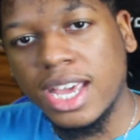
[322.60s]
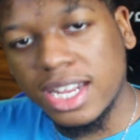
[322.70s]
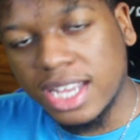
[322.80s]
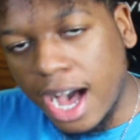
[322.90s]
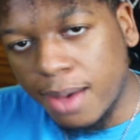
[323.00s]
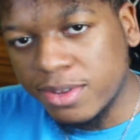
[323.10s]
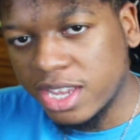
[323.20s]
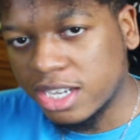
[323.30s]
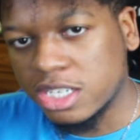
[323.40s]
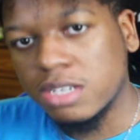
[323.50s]
the comment
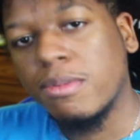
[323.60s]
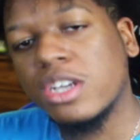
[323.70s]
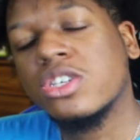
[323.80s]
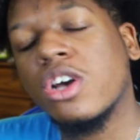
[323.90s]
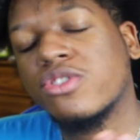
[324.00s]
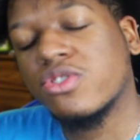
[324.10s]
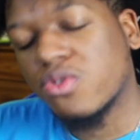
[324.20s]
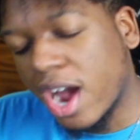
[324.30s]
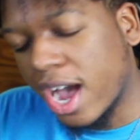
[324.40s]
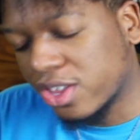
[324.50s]
section. Make sure y'all
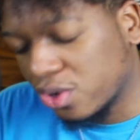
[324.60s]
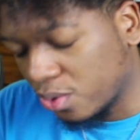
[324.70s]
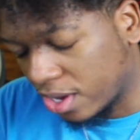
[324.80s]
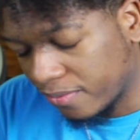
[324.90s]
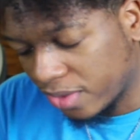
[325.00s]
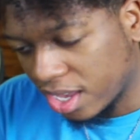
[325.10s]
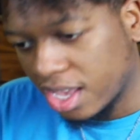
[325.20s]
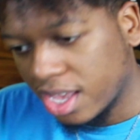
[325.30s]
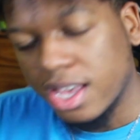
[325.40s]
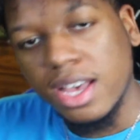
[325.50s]
subscribe to it.
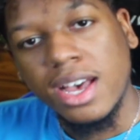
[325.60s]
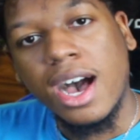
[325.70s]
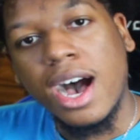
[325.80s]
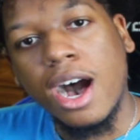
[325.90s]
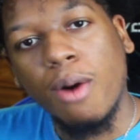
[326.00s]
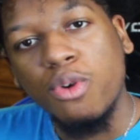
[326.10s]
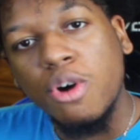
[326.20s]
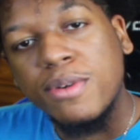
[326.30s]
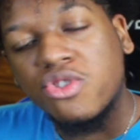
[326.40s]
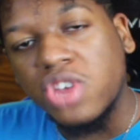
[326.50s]
I
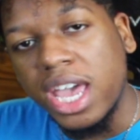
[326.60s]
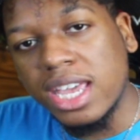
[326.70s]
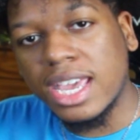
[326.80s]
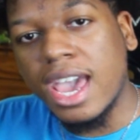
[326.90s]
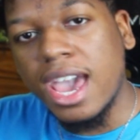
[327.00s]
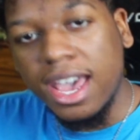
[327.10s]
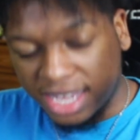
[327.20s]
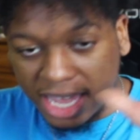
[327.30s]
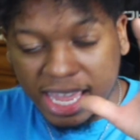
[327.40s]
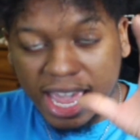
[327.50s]
will be taking
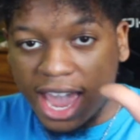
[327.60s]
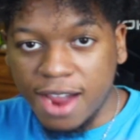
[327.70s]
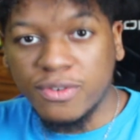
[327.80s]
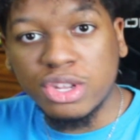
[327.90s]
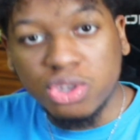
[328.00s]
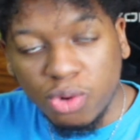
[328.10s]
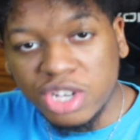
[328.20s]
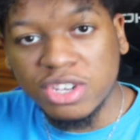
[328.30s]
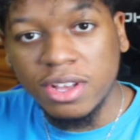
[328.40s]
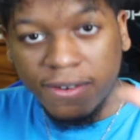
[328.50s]
taking every
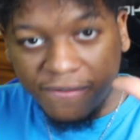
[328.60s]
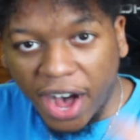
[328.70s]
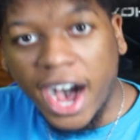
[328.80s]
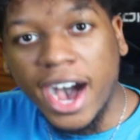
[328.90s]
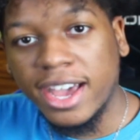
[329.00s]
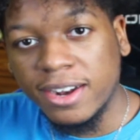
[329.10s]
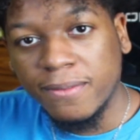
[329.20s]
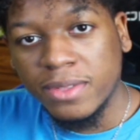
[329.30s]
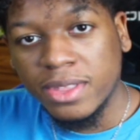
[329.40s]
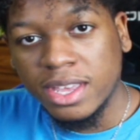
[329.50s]
Twitch VOD.
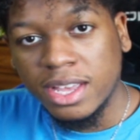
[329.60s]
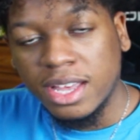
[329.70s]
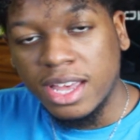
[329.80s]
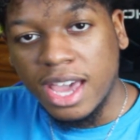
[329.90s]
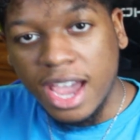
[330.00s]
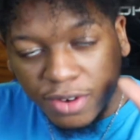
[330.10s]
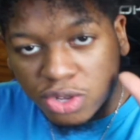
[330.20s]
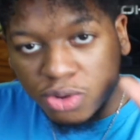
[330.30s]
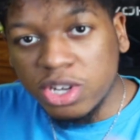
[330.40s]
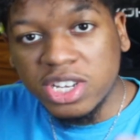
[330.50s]
Every
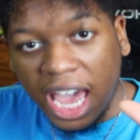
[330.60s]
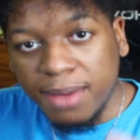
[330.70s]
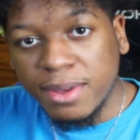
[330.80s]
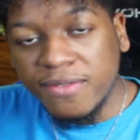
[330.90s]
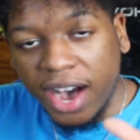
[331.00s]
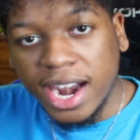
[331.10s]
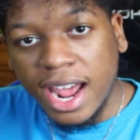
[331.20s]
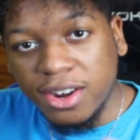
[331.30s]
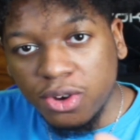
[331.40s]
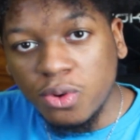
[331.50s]
Twitch gaming VOD
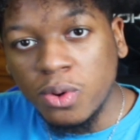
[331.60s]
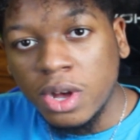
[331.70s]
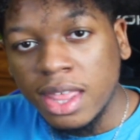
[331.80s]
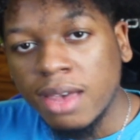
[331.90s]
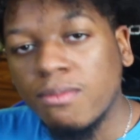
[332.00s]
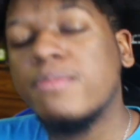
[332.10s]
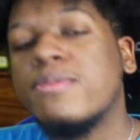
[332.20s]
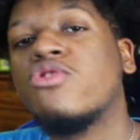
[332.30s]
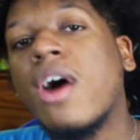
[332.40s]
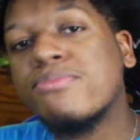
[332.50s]
I do will
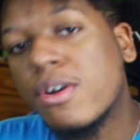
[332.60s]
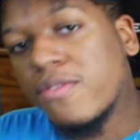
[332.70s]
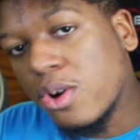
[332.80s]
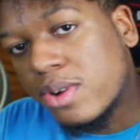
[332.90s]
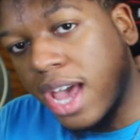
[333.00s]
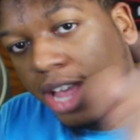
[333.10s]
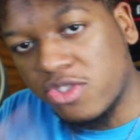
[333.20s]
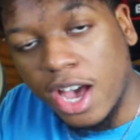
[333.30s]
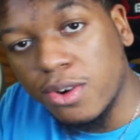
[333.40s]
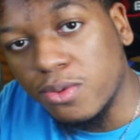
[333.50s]
be dropped over there on that
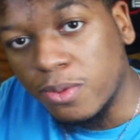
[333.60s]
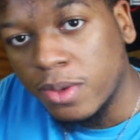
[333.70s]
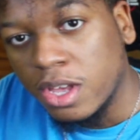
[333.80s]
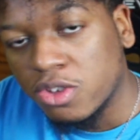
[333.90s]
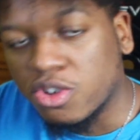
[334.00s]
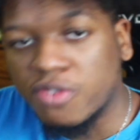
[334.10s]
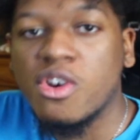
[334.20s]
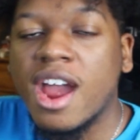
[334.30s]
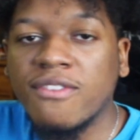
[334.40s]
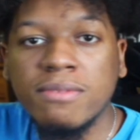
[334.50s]
channel. So if
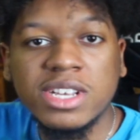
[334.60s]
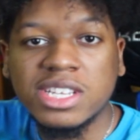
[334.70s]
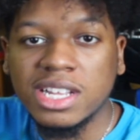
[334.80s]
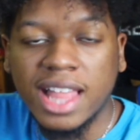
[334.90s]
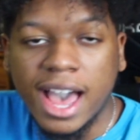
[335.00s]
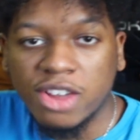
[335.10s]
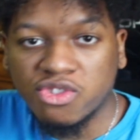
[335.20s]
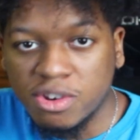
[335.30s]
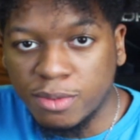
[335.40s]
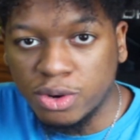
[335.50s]
you ever miss a live
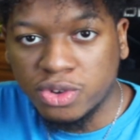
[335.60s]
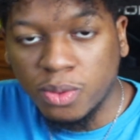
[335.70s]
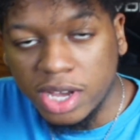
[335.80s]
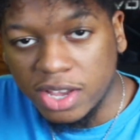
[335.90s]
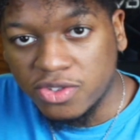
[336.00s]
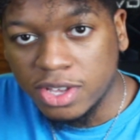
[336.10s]
stream on Twitch